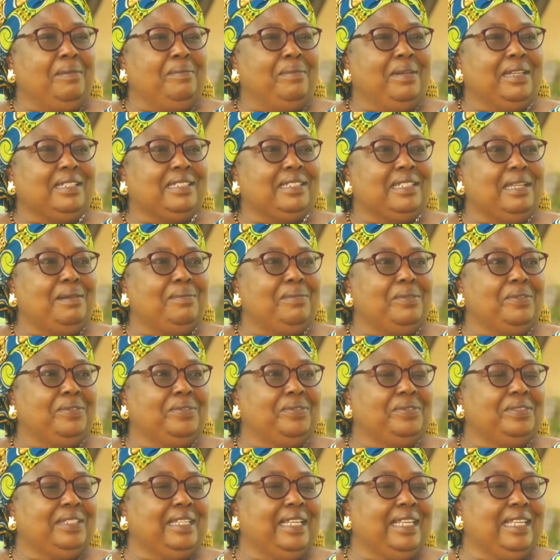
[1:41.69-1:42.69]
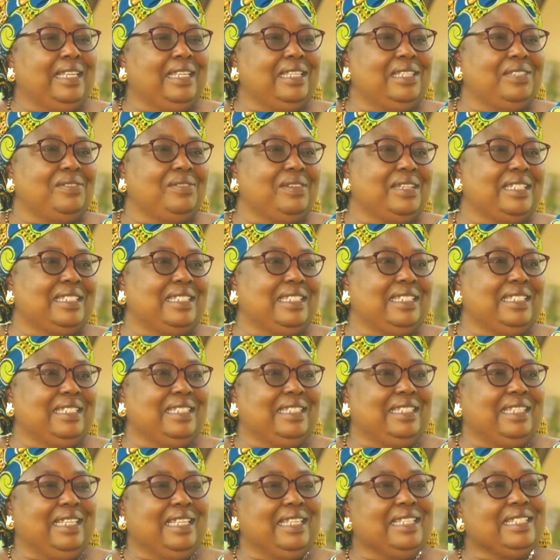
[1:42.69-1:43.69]
But some of the
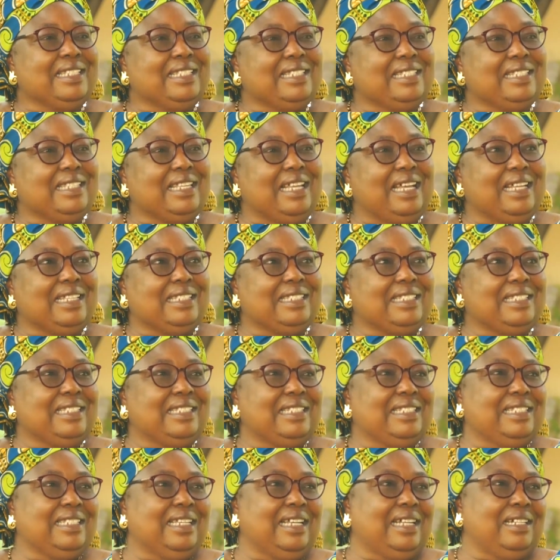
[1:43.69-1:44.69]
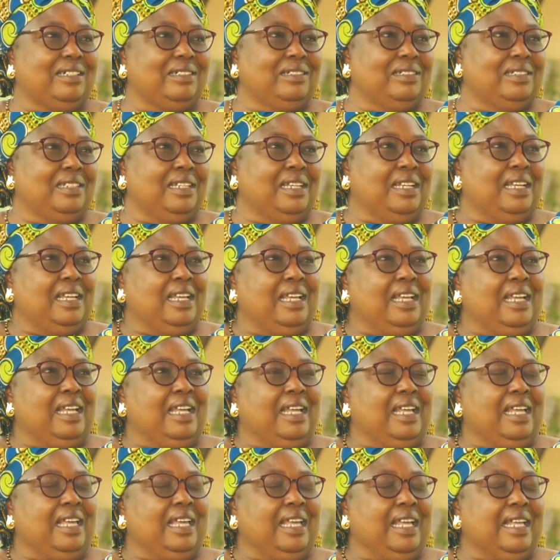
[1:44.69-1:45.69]
interesting things as
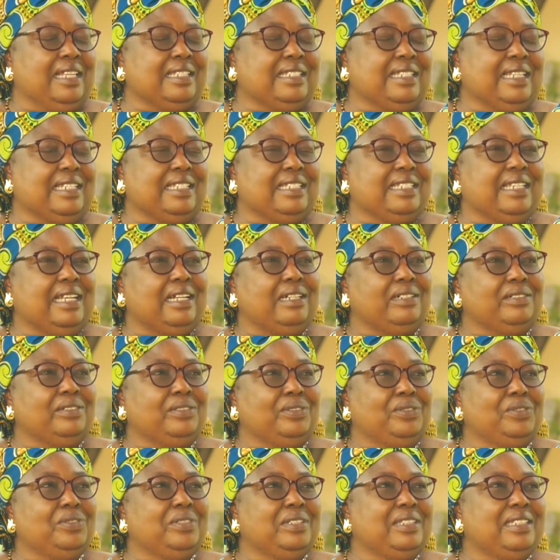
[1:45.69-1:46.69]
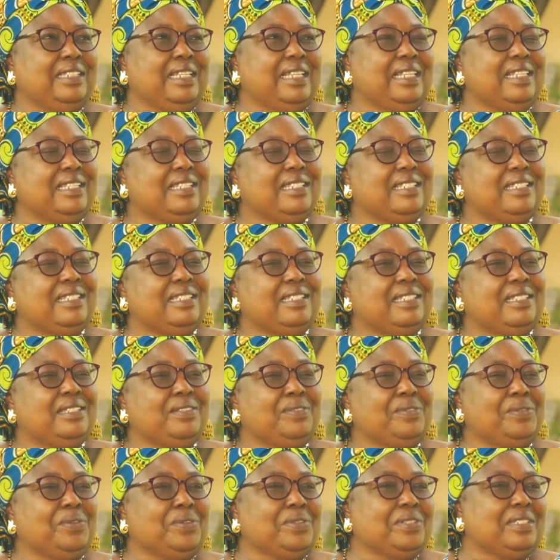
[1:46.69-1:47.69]
a child, those
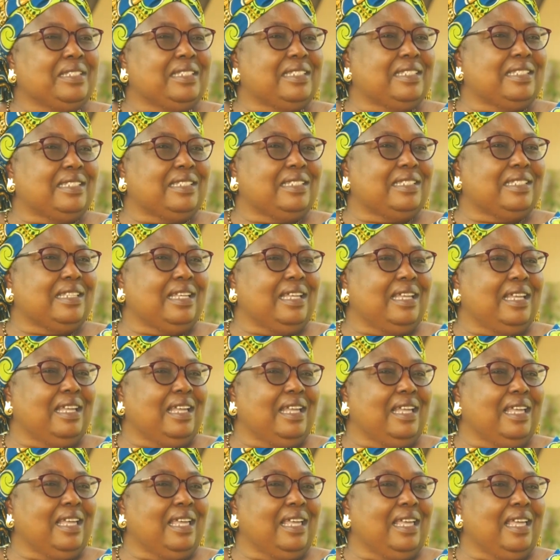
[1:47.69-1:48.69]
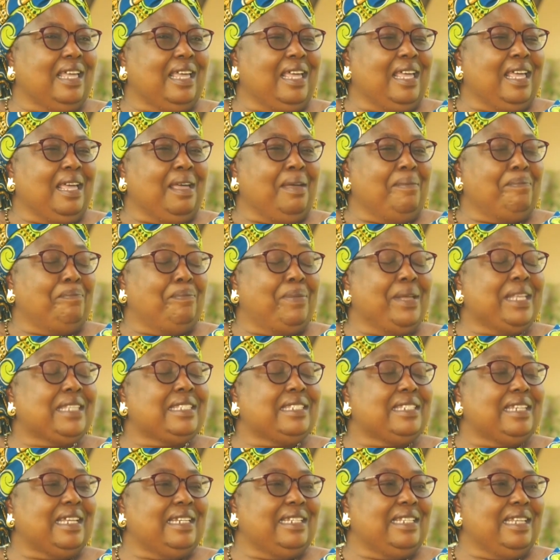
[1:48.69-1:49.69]
days was
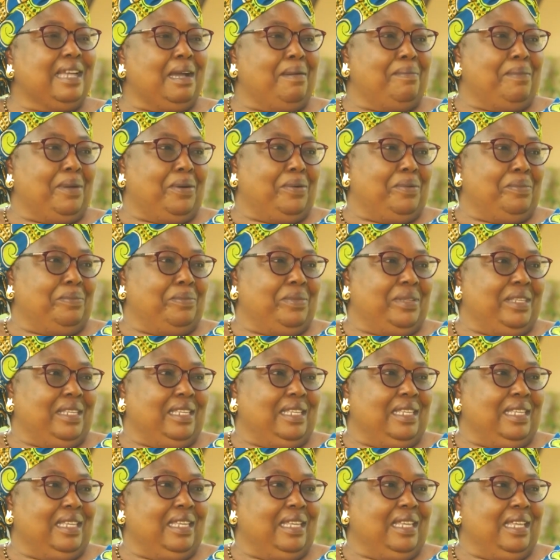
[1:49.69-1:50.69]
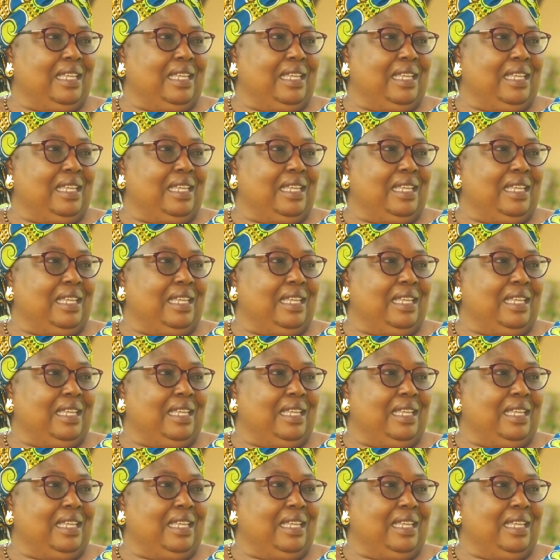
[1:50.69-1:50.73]
personally about me.